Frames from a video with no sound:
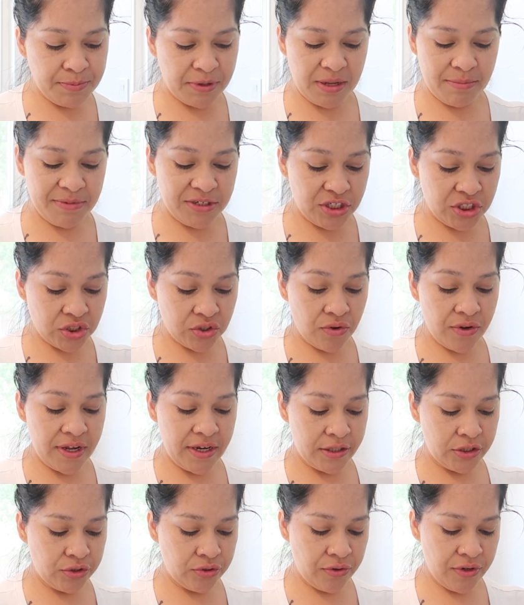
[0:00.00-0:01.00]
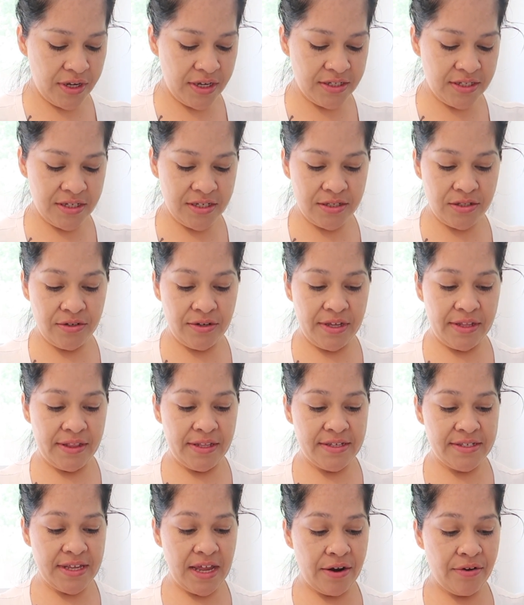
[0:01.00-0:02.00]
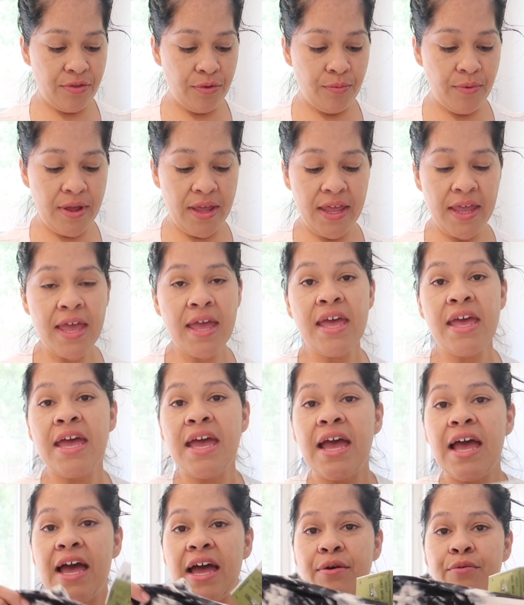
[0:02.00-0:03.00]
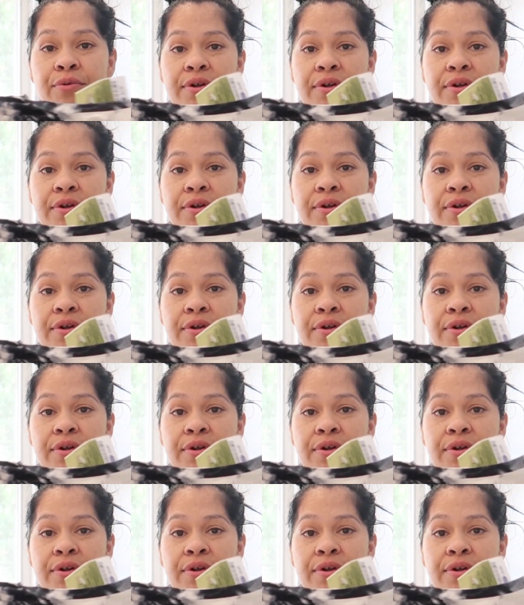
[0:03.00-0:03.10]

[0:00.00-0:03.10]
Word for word: but let me just go ahead and show you guys this to get this out of the way. I